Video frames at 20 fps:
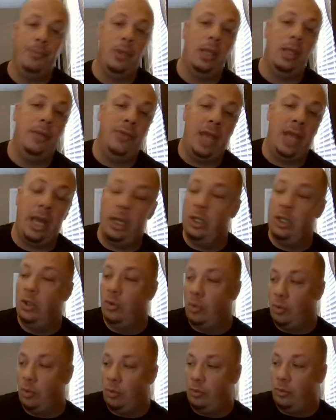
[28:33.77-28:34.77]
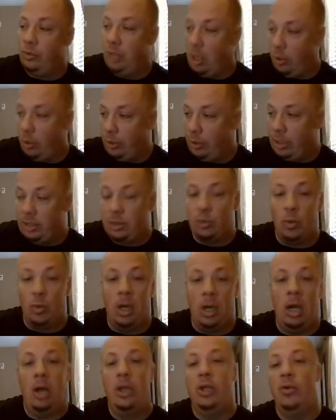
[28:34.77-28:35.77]
that you'll notice
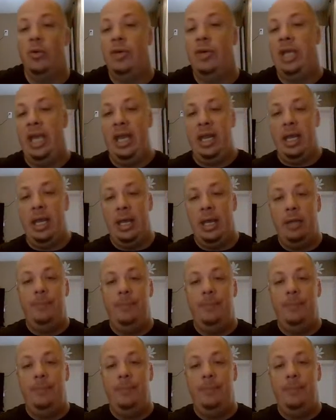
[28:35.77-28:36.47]
where you'll get in,